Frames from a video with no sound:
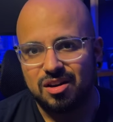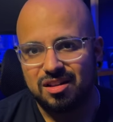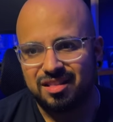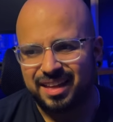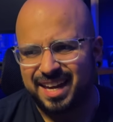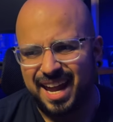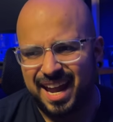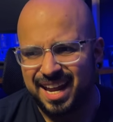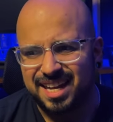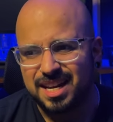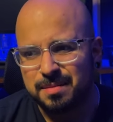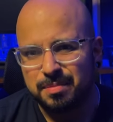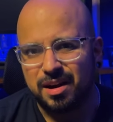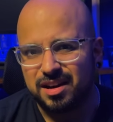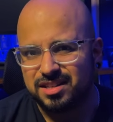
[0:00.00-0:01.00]
like
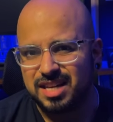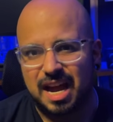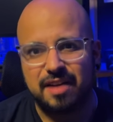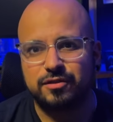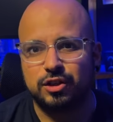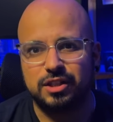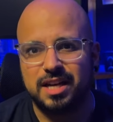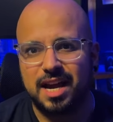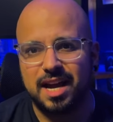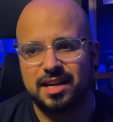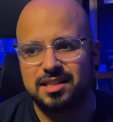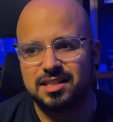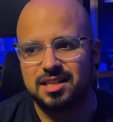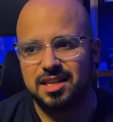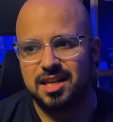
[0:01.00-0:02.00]
80 bucks after
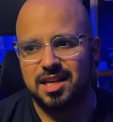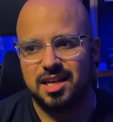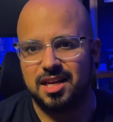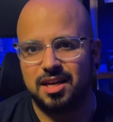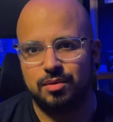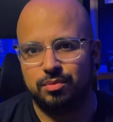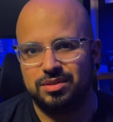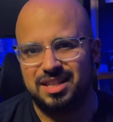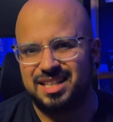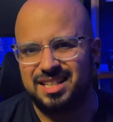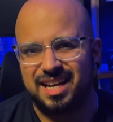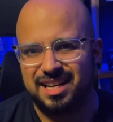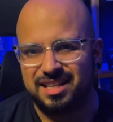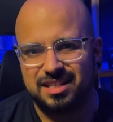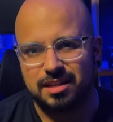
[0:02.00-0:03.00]
tax. It was like
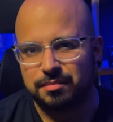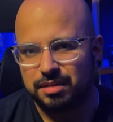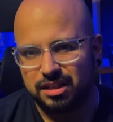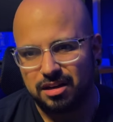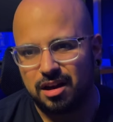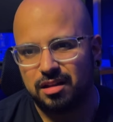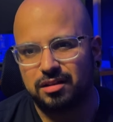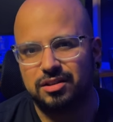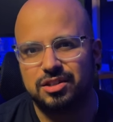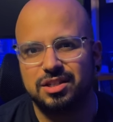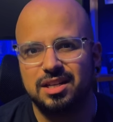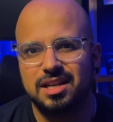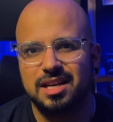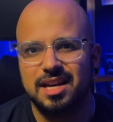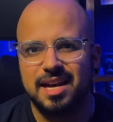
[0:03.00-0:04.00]
90 something
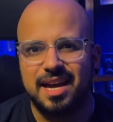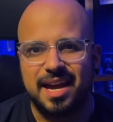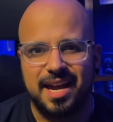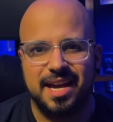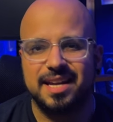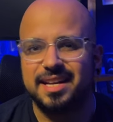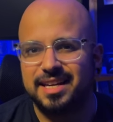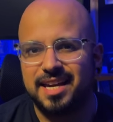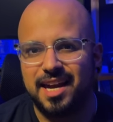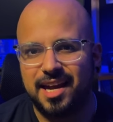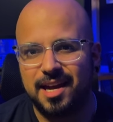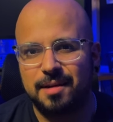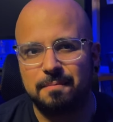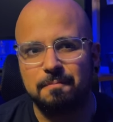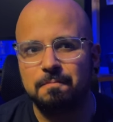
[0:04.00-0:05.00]
dollars. And it
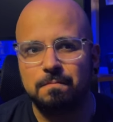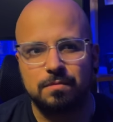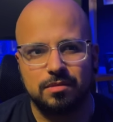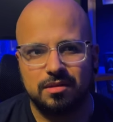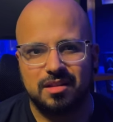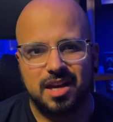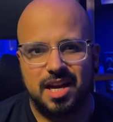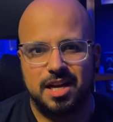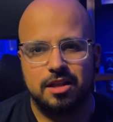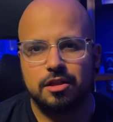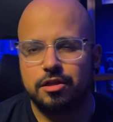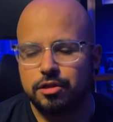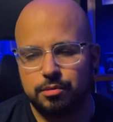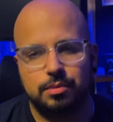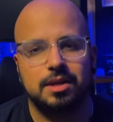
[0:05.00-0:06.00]
came in
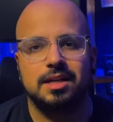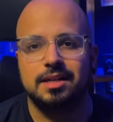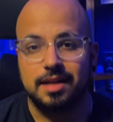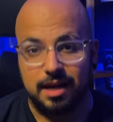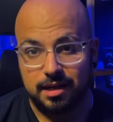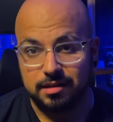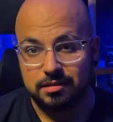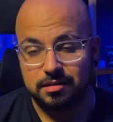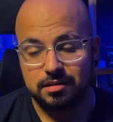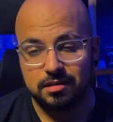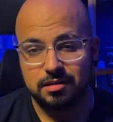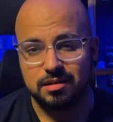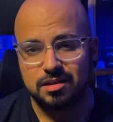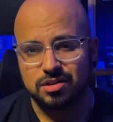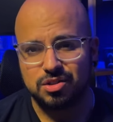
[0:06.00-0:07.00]
three days.
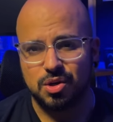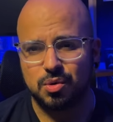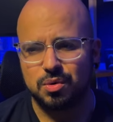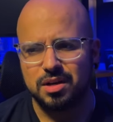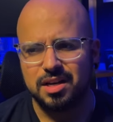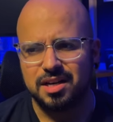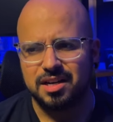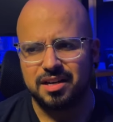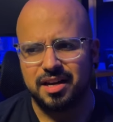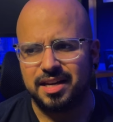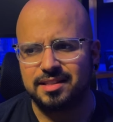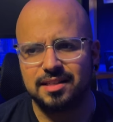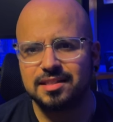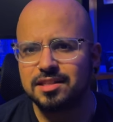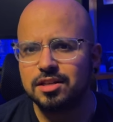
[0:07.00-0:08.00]
So
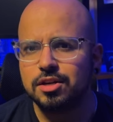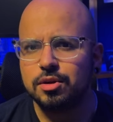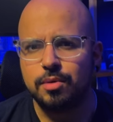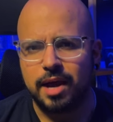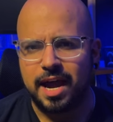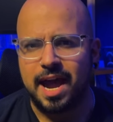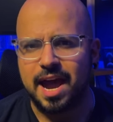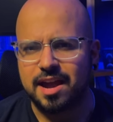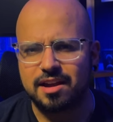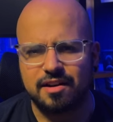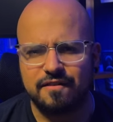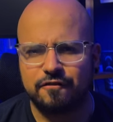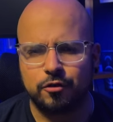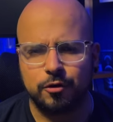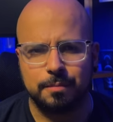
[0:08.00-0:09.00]
is this the new hack
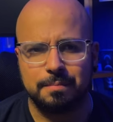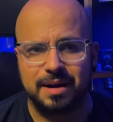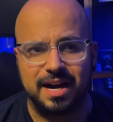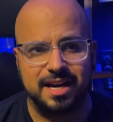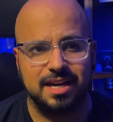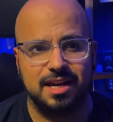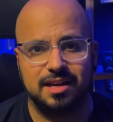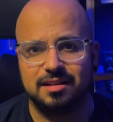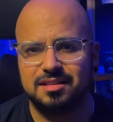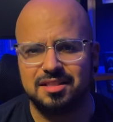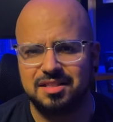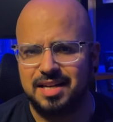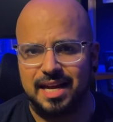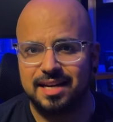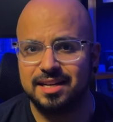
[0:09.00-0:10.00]
for buying
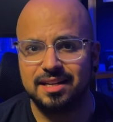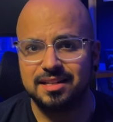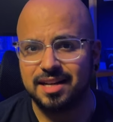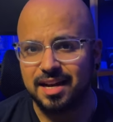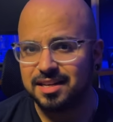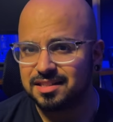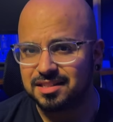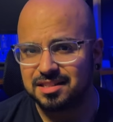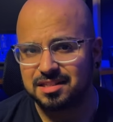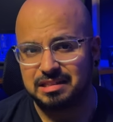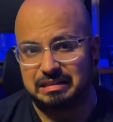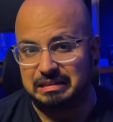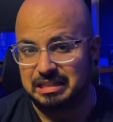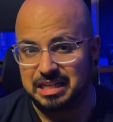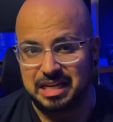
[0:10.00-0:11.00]
standing
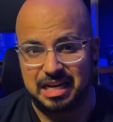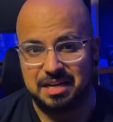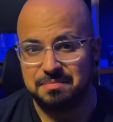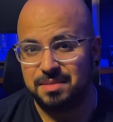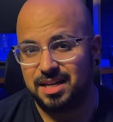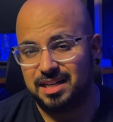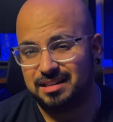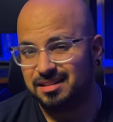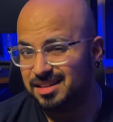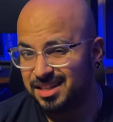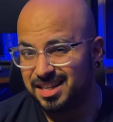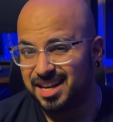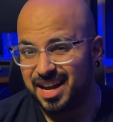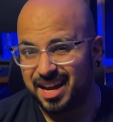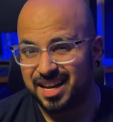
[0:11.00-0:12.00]
desks? I mean,
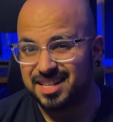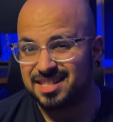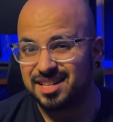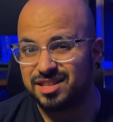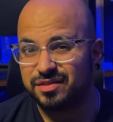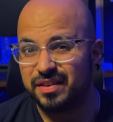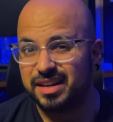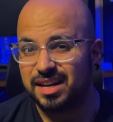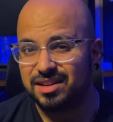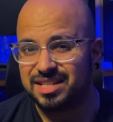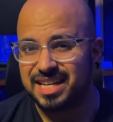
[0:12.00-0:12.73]
I guess let's find out